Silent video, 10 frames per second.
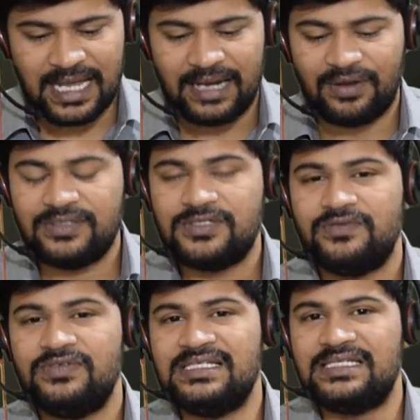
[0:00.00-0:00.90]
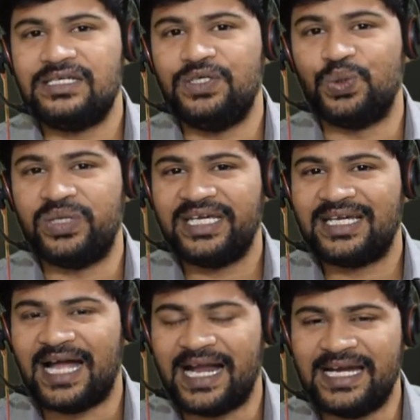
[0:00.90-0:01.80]
And also we'll see unique
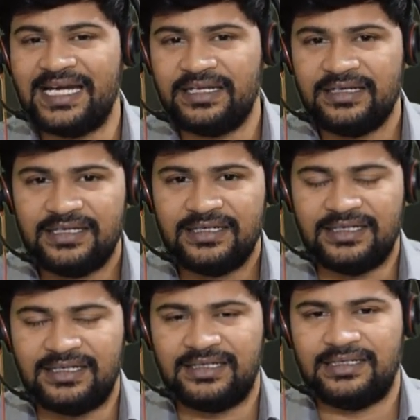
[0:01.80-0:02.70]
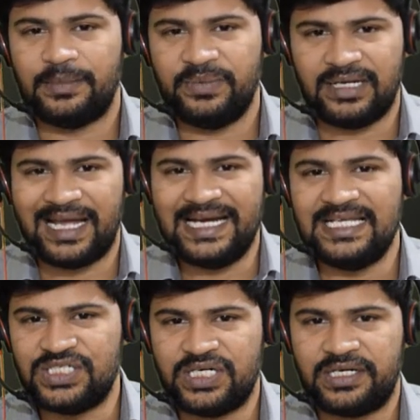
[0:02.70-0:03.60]
identity, ID
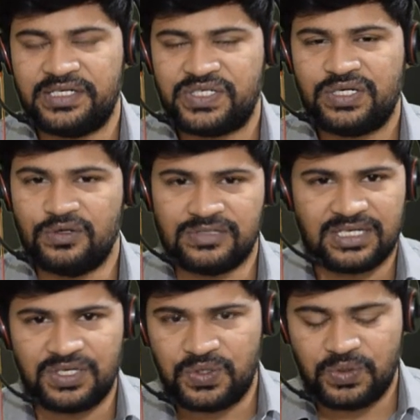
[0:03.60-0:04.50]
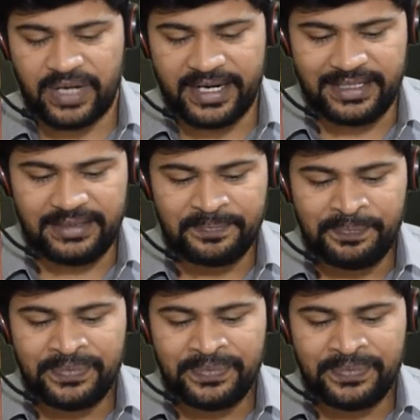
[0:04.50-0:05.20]
generation using UUID,